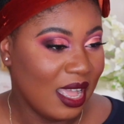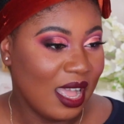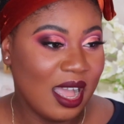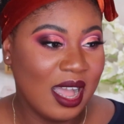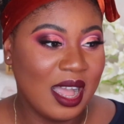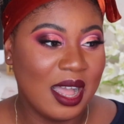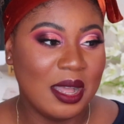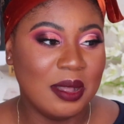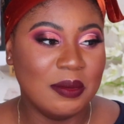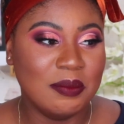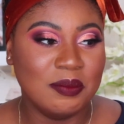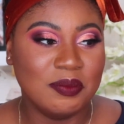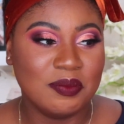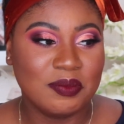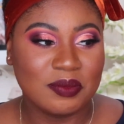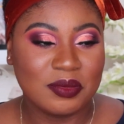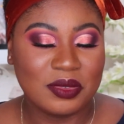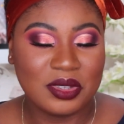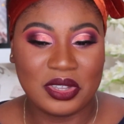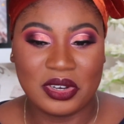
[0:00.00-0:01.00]

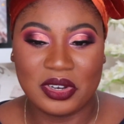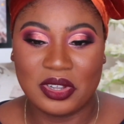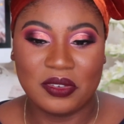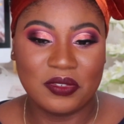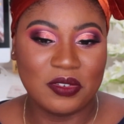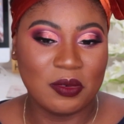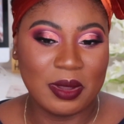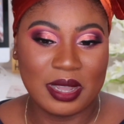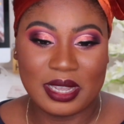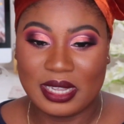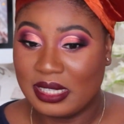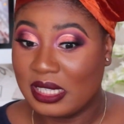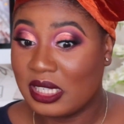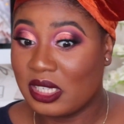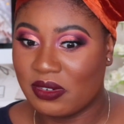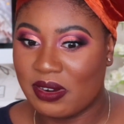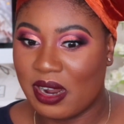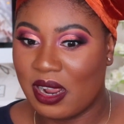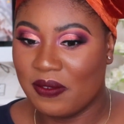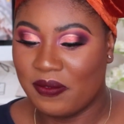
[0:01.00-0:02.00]
you know, for my
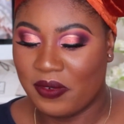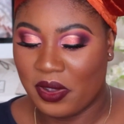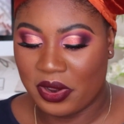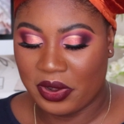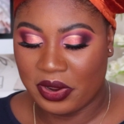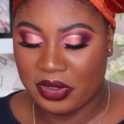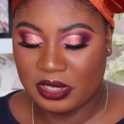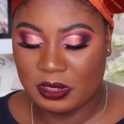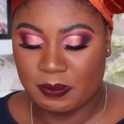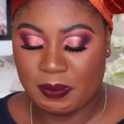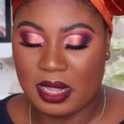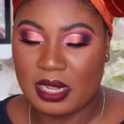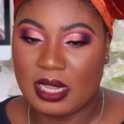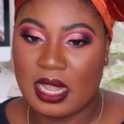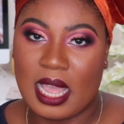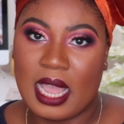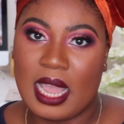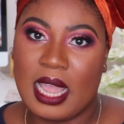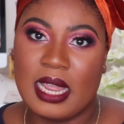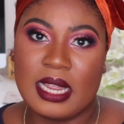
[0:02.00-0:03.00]
Instagram photos, but
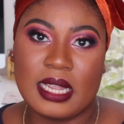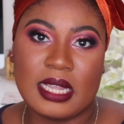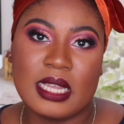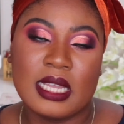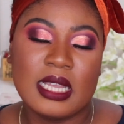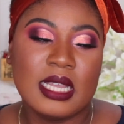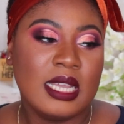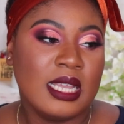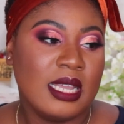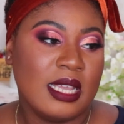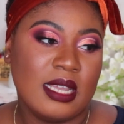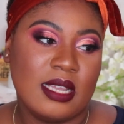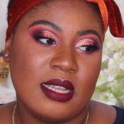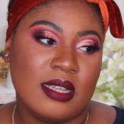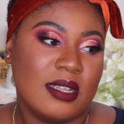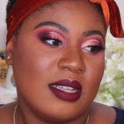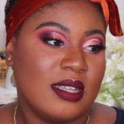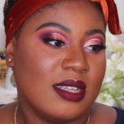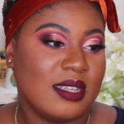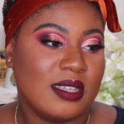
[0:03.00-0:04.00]
like,
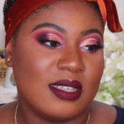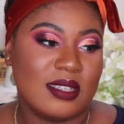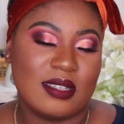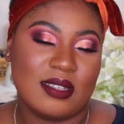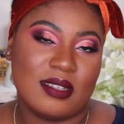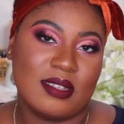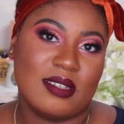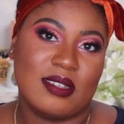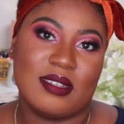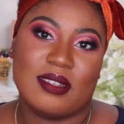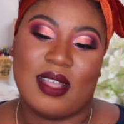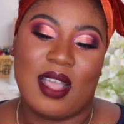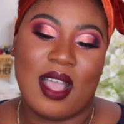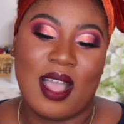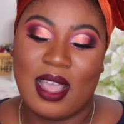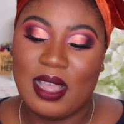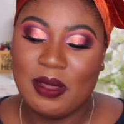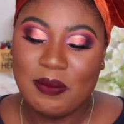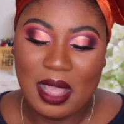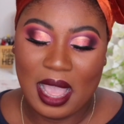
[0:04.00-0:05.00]

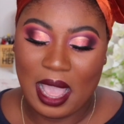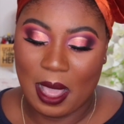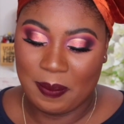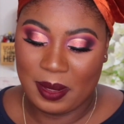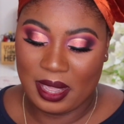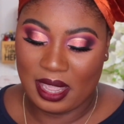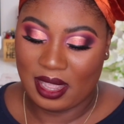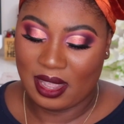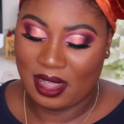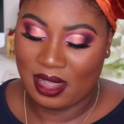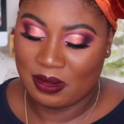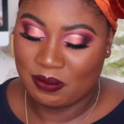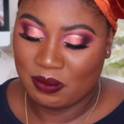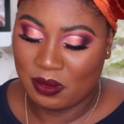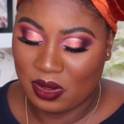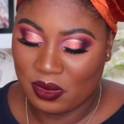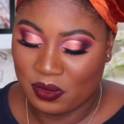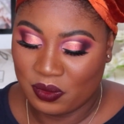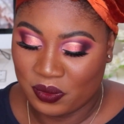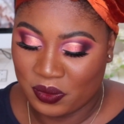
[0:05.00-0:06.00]
I'm happy.
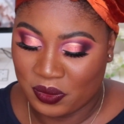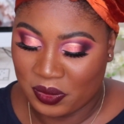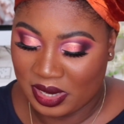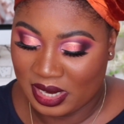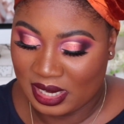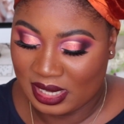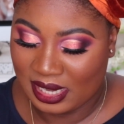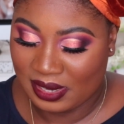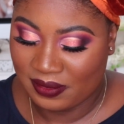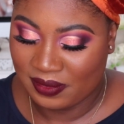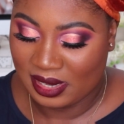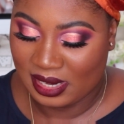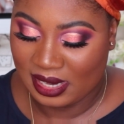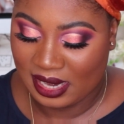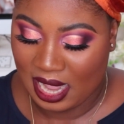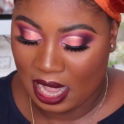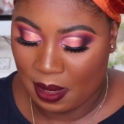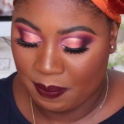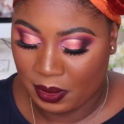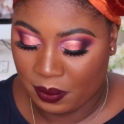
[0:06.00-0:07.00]
I'm really, really
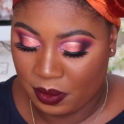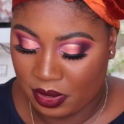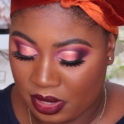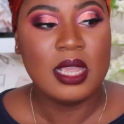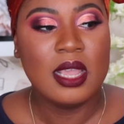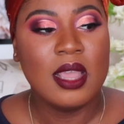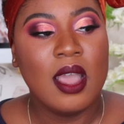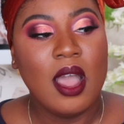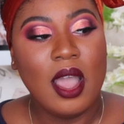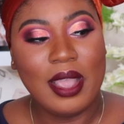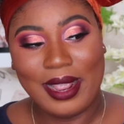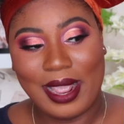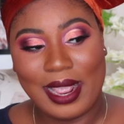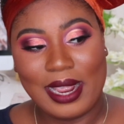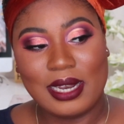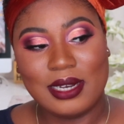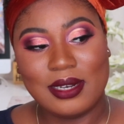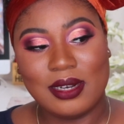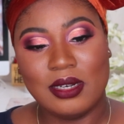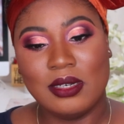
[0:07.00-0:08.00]
happy with it.
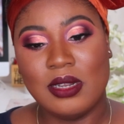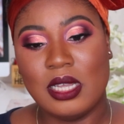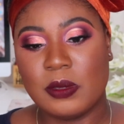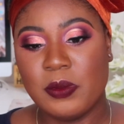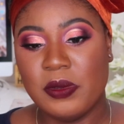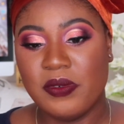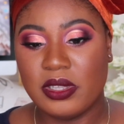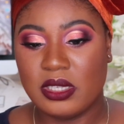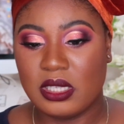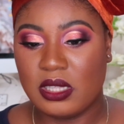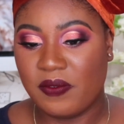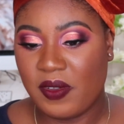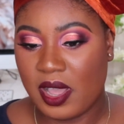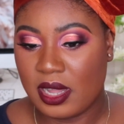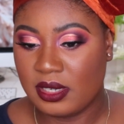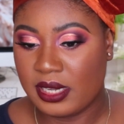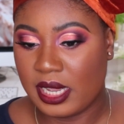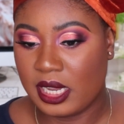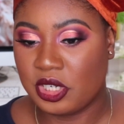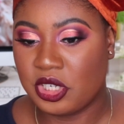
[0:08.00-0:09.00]
Okay, let's move on to the
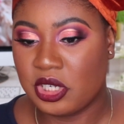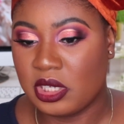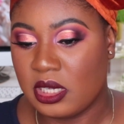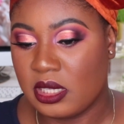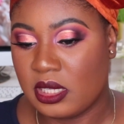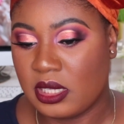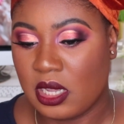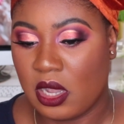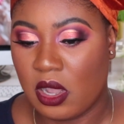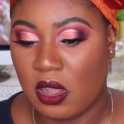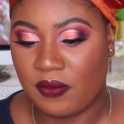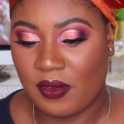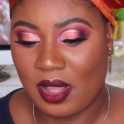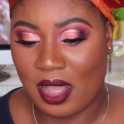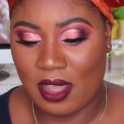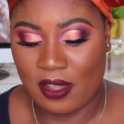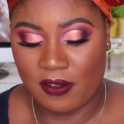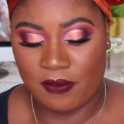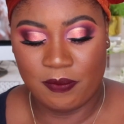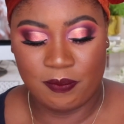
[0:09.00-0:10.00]
foundation itself.
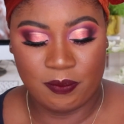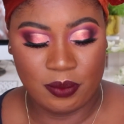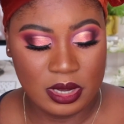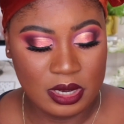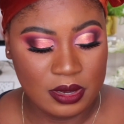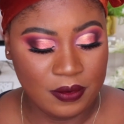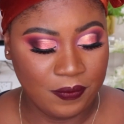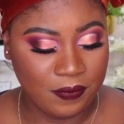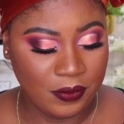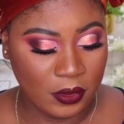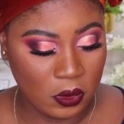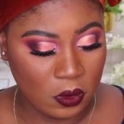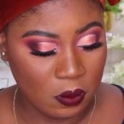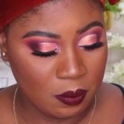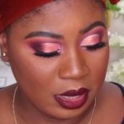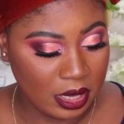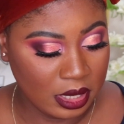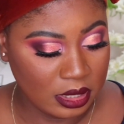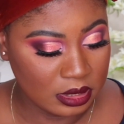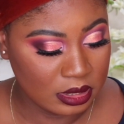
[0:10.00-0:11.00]
I've been
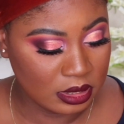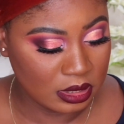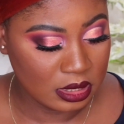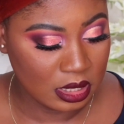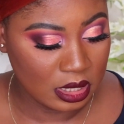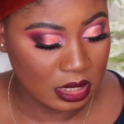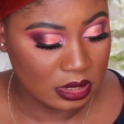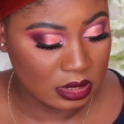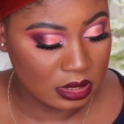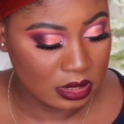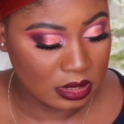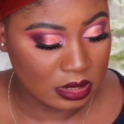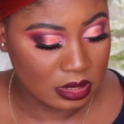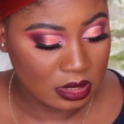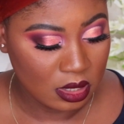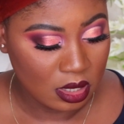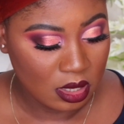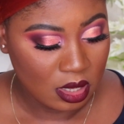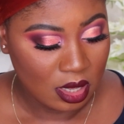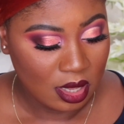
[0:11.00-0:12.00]
filming since
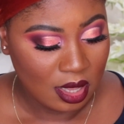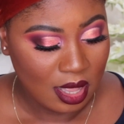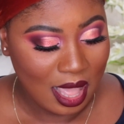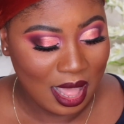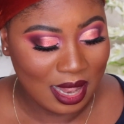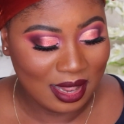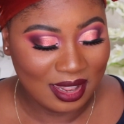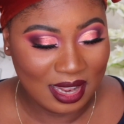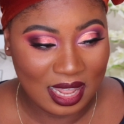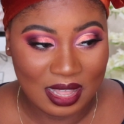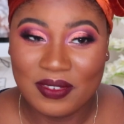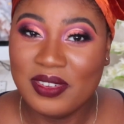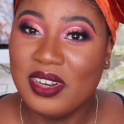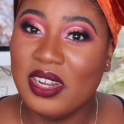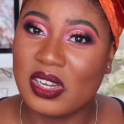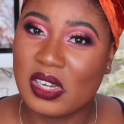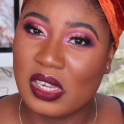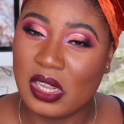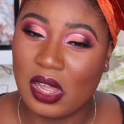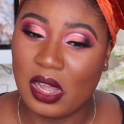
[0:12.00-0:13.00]
11
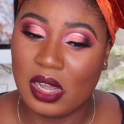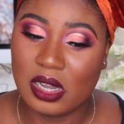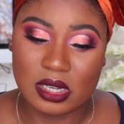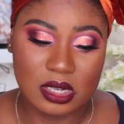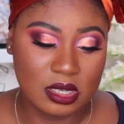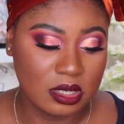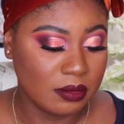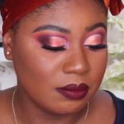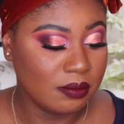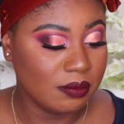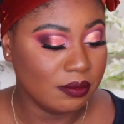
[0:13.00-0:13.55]
o'clock.